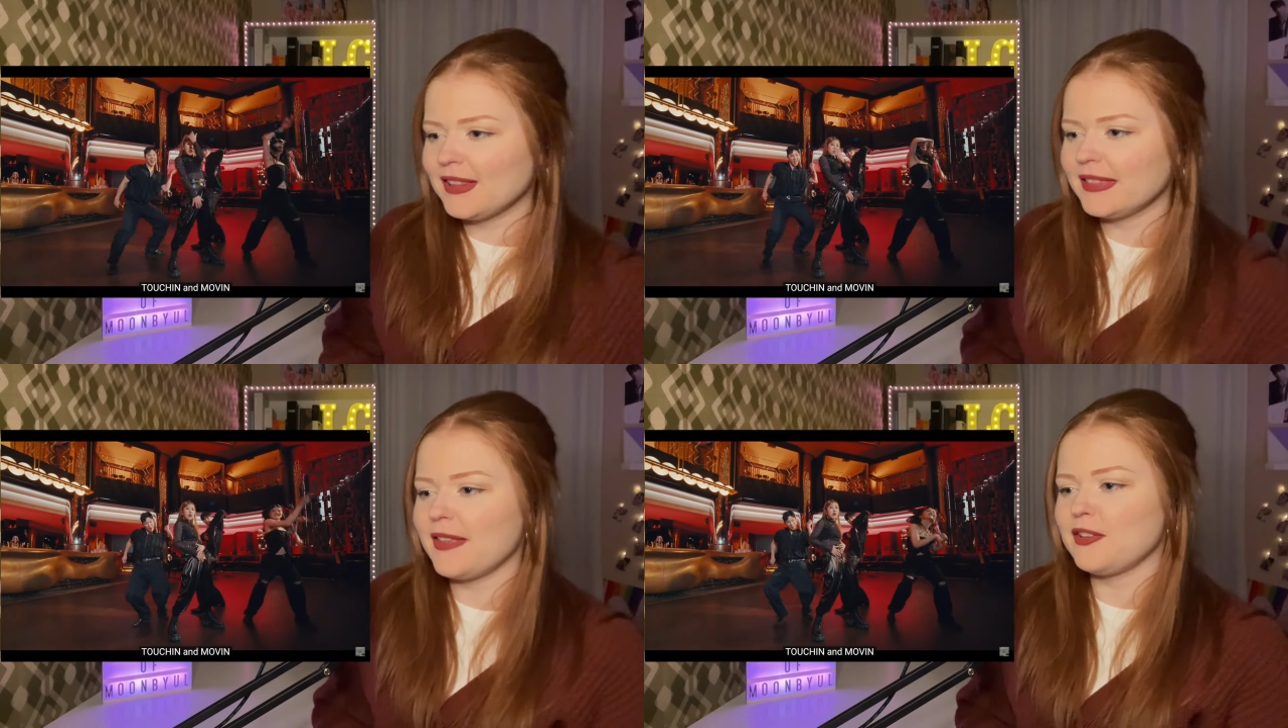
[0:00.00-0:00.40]

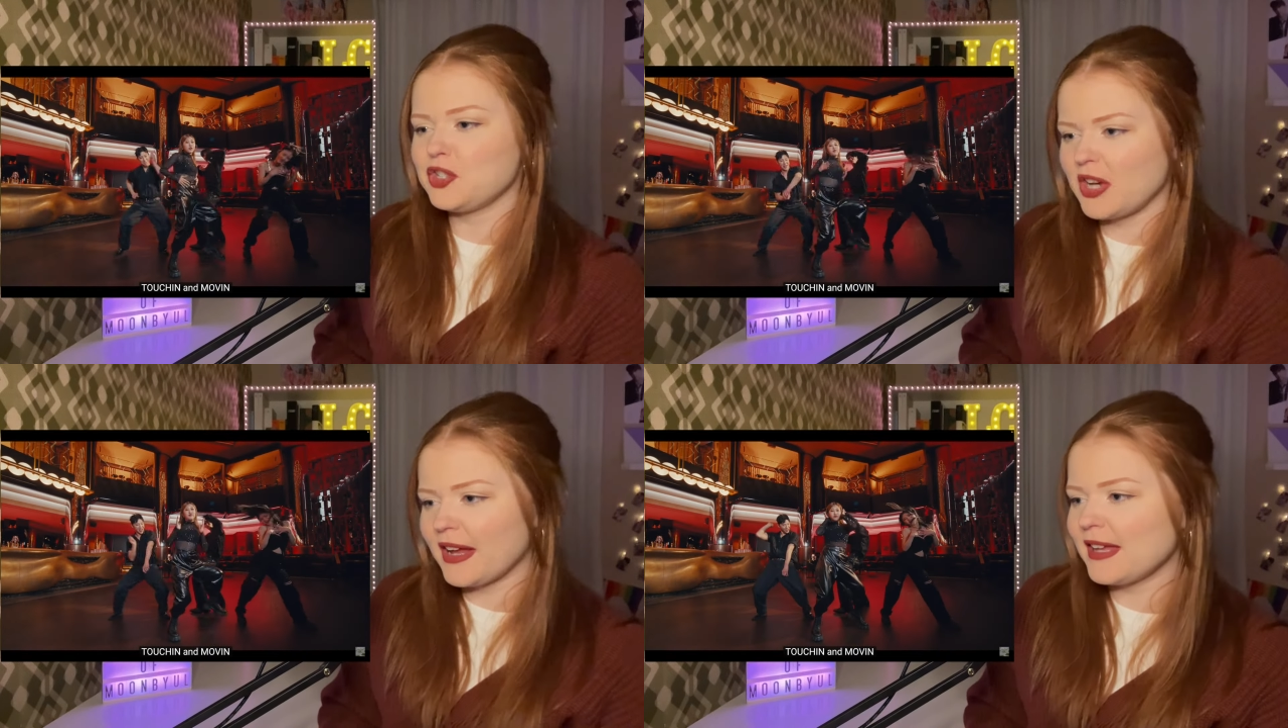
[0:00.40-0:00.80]
leather
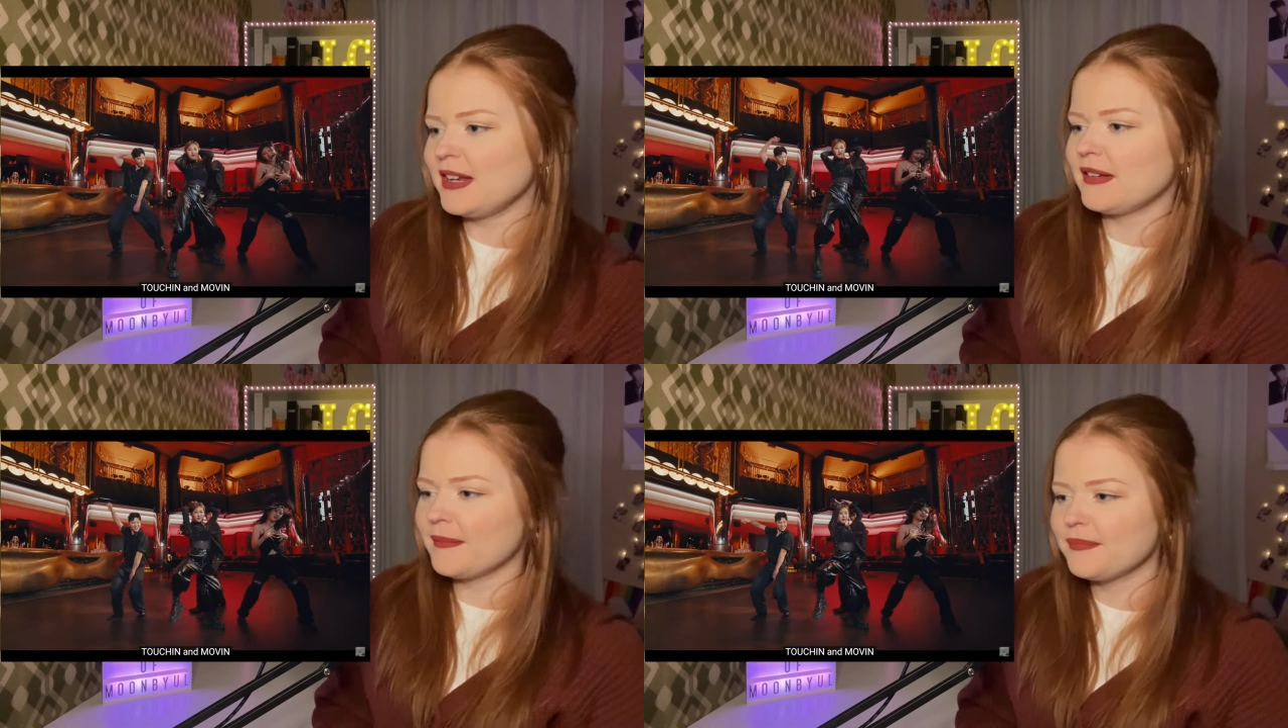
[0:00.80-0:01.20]

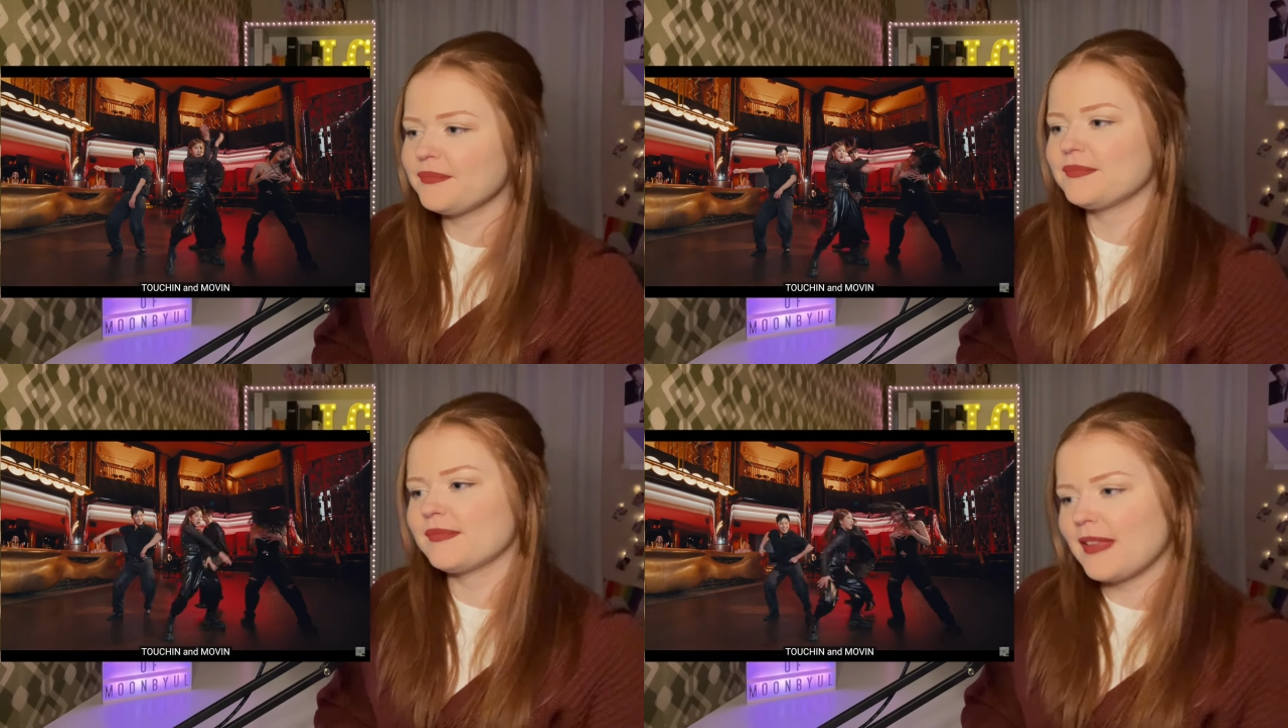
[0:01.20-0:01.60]
jacket
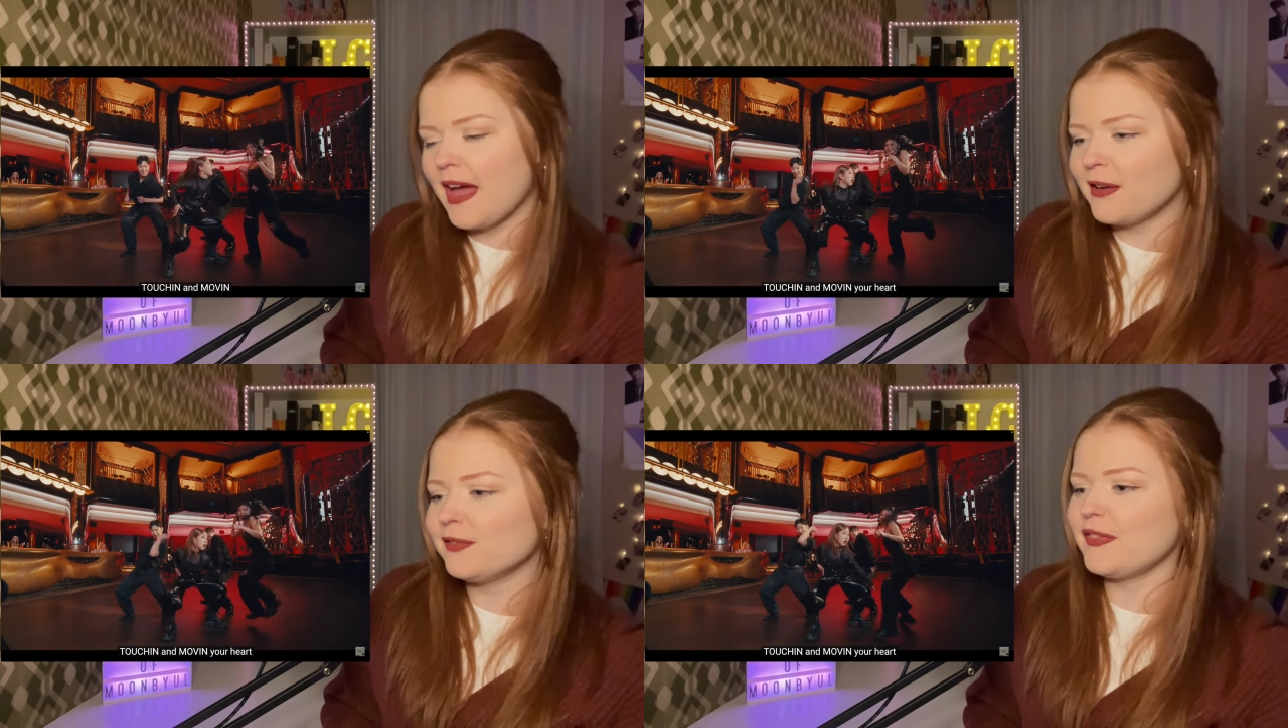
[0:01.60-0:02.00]

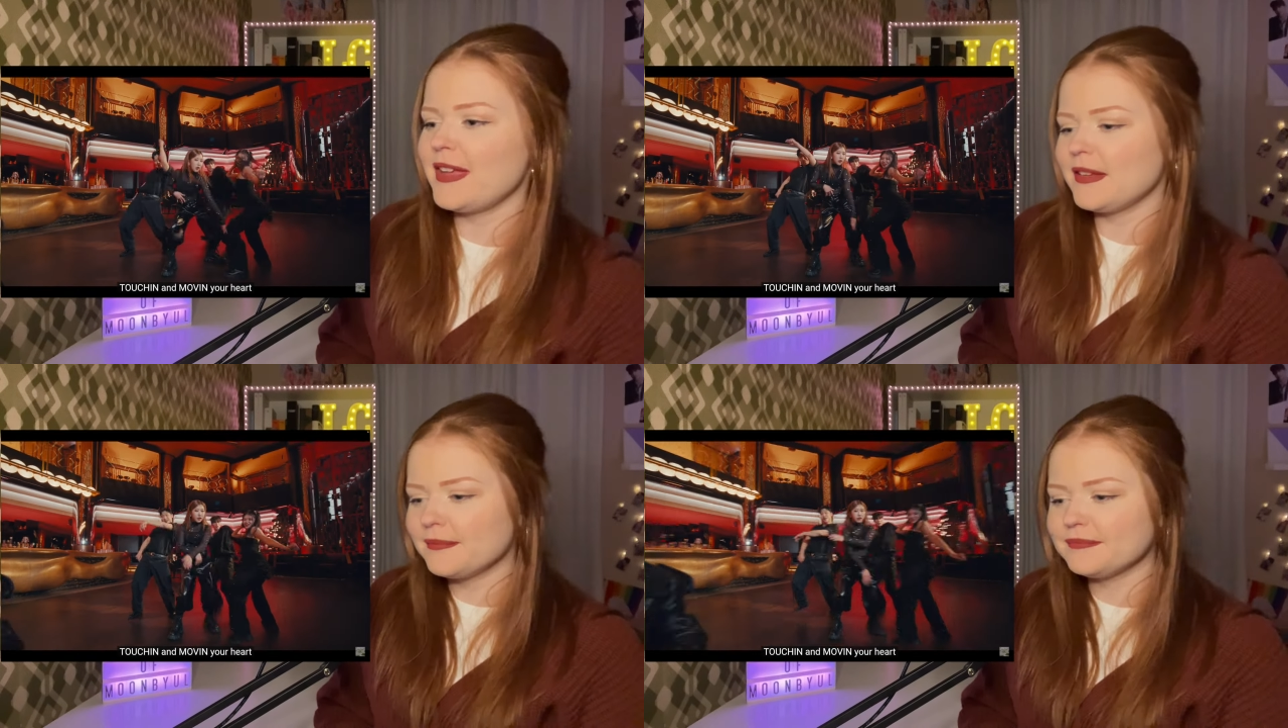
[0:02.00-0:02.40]
outfit.